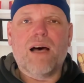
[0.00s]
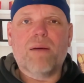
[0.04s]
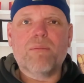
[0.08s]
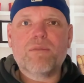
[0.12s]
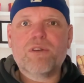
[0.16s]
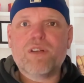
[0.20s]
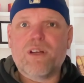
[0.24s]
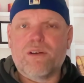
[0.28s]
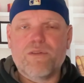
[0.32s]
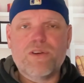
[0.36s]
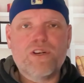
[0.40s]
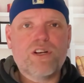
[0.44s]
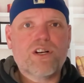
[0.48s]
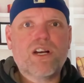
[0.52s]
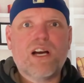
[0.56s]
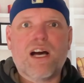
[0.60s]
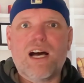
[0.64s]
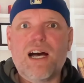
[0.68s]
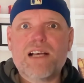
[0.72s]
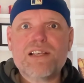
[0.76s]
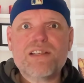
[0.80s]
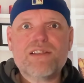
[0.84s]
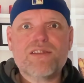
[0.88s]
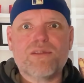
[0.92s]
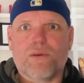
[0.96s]
cover your
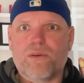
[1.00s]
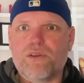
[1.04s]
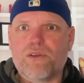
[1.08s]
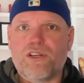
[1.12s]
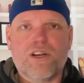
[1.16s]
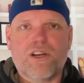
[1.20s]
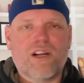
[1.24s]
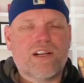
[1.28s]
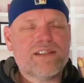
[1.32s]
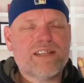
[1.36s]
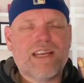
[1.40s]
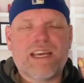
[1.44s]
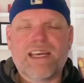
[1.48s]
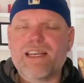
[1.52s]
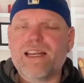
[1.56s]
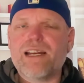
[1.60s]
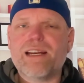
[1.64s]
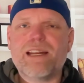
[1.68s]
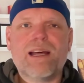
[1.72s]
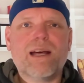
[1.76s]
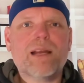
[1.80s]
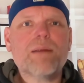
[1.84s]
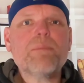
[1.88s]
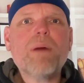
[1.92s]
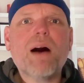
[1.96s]
costs so you're not taking
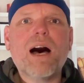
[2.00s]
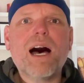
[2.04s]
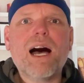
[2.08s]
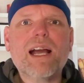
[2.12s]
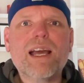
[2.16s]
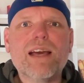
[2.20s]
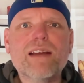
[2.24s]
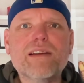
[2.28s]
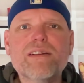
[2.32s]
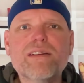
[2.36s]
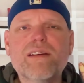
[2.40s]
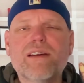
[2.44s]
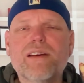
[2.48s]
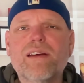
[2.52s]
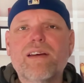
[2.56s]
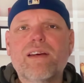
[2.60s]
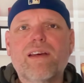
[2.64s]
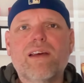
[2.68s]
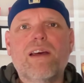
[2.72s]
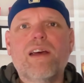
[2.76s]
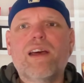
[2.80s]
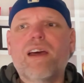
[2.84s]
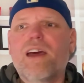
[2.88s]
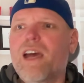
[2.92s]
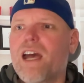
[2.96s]
any out of pocket,
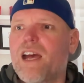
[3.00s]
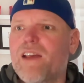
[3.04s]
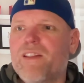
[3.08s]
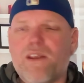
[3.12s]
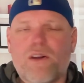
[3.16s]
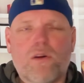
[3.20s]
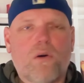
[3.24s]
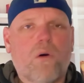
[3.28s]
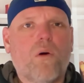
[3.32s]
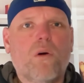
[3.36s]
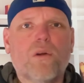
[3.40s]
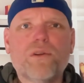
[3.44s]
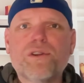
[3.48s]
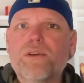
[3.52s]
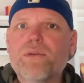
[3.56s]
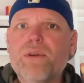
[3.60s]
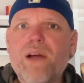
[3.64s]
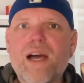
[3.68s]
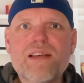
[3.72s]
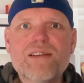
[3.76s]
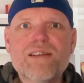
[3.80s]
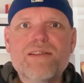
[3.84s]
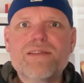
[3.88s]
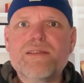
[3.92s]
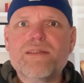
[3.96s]
and then hold the
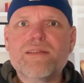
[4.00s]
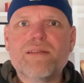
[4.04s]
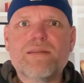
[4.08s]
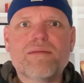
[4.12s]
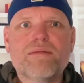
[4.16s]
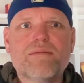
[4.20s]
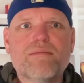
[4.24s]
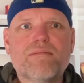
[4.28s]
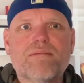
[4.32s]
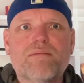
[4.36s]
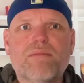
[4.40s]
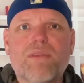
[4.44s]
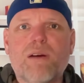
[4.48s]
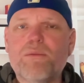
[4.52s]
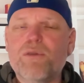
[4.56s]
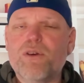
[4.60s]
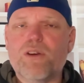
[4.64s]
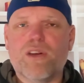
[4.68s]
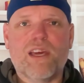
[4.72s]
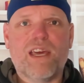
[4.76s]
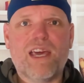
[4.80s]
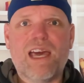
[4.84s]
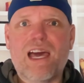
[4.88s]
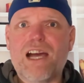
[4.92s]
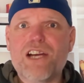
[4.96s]
rest. I mean, you
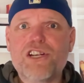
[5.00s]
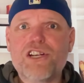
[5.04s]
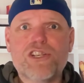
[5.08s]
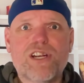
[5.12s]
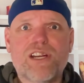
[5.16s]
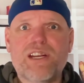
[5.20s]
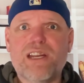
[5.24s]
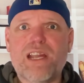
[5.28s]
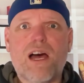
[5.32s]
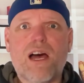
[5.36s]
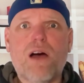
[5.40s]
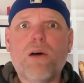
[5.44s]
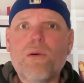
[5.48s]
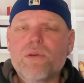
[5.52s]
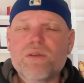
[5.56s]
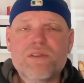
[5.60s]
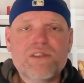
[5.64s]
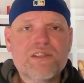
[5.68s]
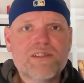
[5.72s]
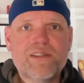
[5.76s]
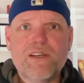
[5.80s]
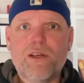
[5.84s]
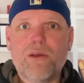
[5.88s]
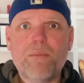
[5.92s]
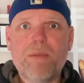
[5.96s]
could cash it in now,
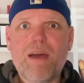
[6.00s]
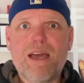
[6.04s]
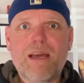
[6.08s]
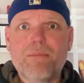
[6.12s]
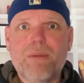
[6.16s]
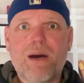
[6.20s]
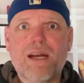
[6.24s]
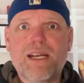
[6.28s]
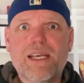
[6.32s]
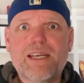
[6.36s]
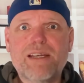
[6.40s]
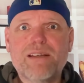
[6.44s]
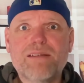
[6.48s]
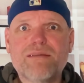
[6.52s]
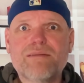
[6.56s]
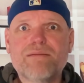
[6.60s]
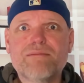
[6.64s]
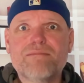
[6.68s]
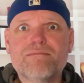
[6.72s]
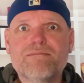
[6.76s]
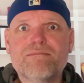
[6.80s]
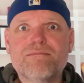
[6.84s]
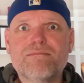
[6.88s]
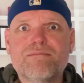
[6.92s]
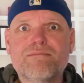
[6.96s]
still make money.
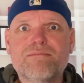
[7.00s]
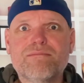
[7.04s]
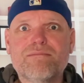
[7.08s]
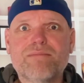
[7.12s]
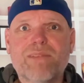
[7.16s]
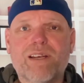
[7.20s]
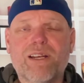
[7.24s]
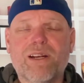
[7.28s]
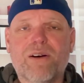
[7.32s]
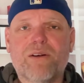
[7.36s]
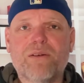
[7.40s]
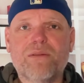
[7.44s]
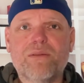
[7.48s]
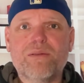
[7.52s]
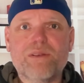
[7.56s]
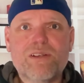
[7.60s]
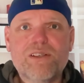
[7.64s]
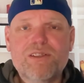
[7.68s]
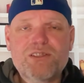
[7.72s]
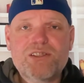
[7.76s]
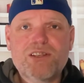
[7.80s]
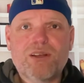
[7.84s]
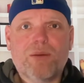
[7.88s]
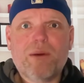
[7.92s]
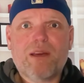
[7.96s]
You
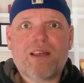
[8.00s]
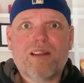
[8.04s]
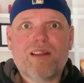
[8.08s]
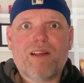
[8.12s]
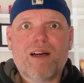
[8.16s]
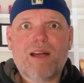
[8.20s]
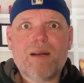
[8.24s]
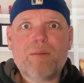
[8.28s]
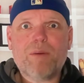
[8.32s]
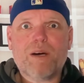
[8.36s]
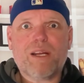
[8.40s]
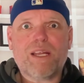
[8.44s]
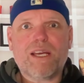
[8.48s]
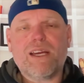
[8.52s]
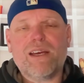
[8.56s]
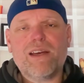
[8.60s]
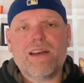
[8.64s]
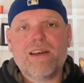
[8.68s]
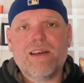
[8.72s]
still make a lot of money.